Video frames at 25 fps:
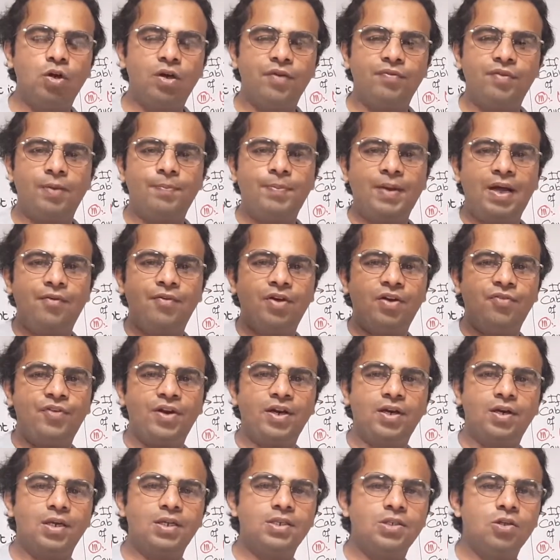If the power
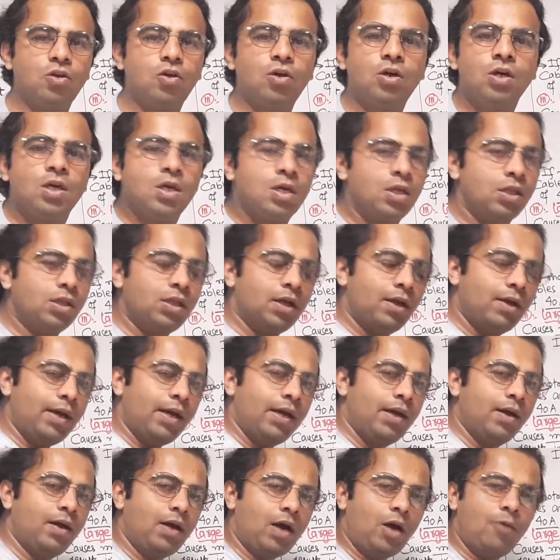factor is low,
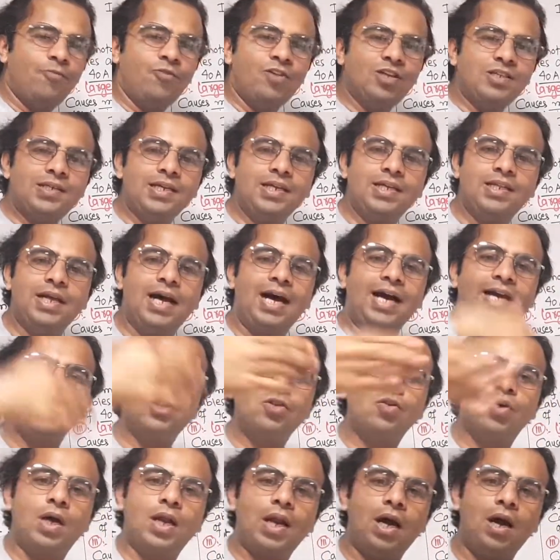the obviously the I
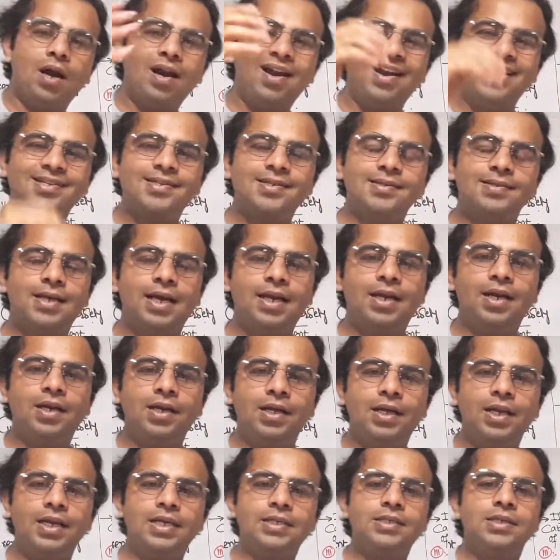square R losses are
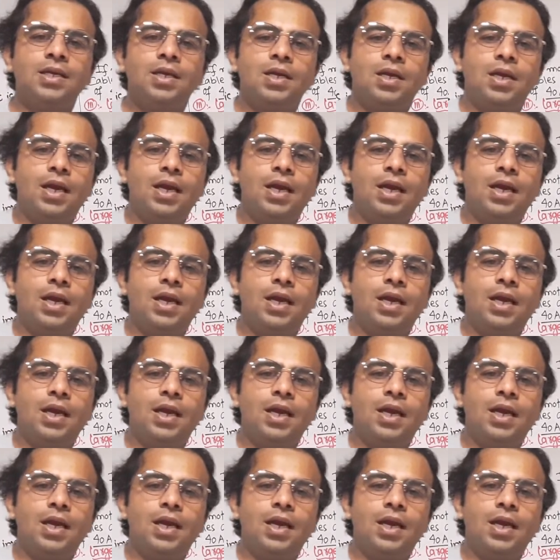increased.